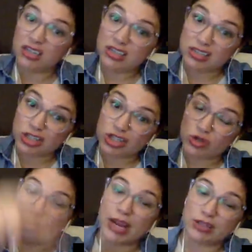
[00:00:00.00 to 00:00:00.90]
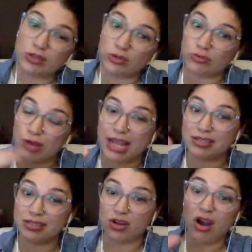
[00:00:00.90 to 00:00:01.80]
does it shoot Rachel Ray's
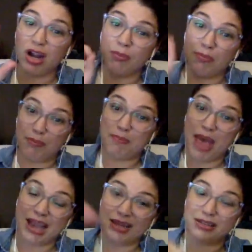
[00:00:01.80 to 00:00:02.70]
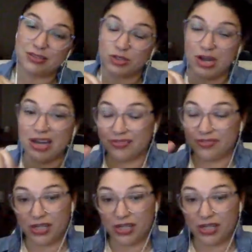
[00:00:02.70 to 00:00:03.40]
star back into the stratosphere?